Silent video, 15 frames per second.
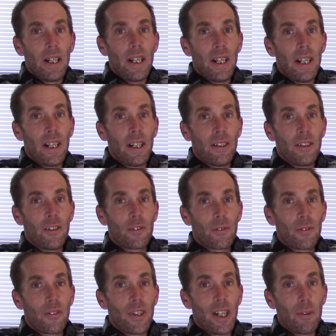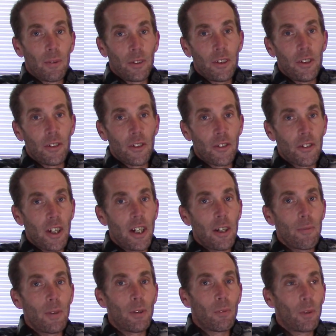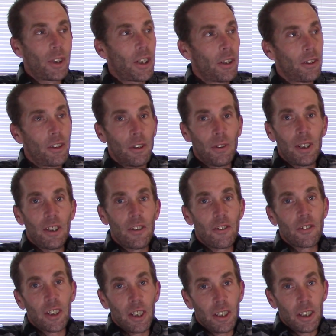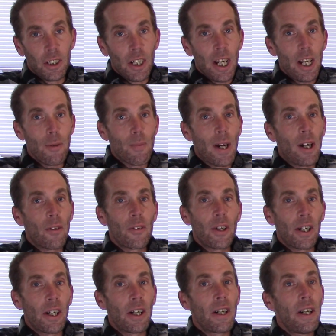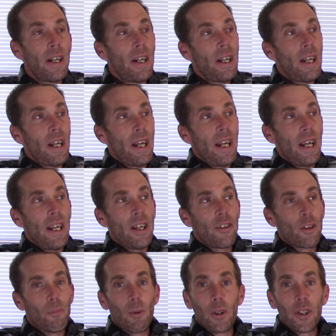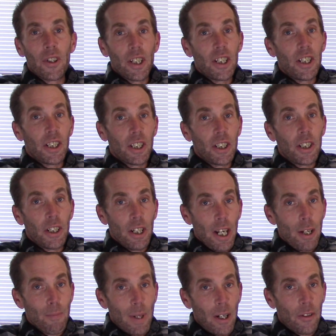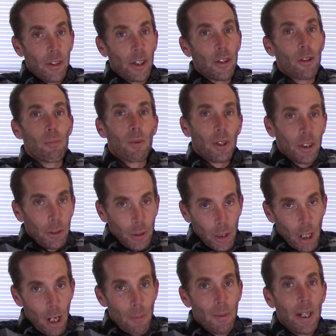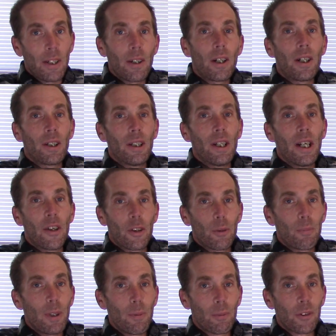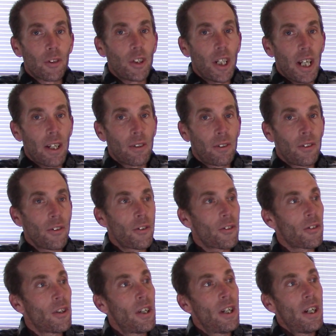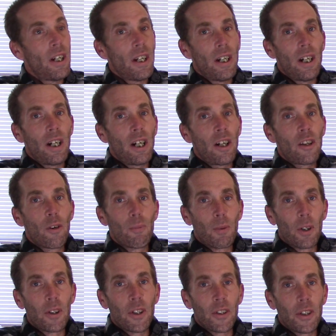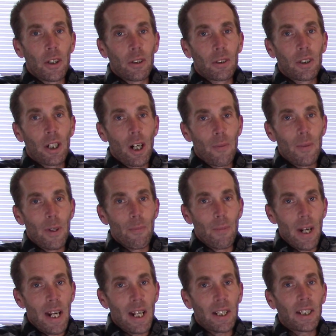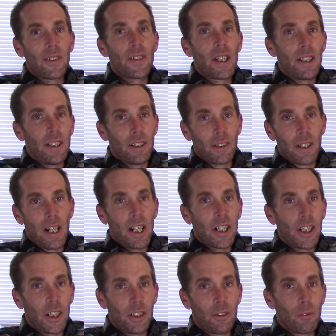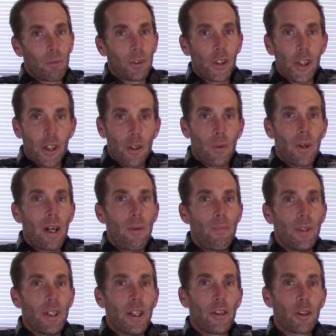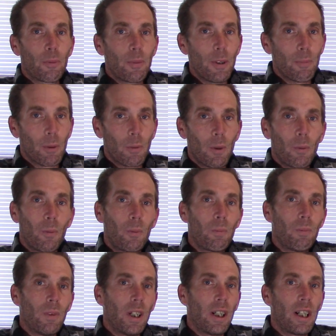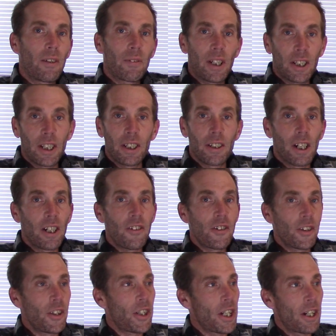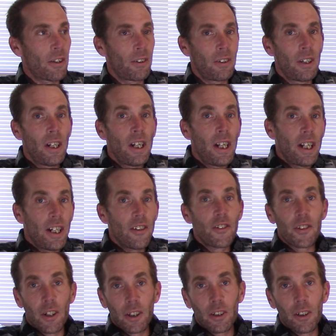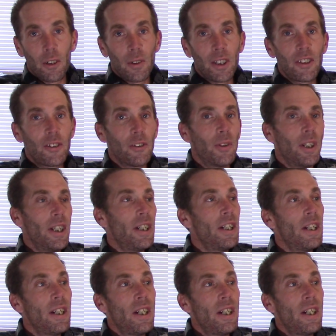And they will do the same. And what you're doing is getting your name out there. And the more that you get your name out there, the more you comment on other people's channels, the more that they'll comment back, and that interaction will show up, and other people will recognize your channel and start going to it.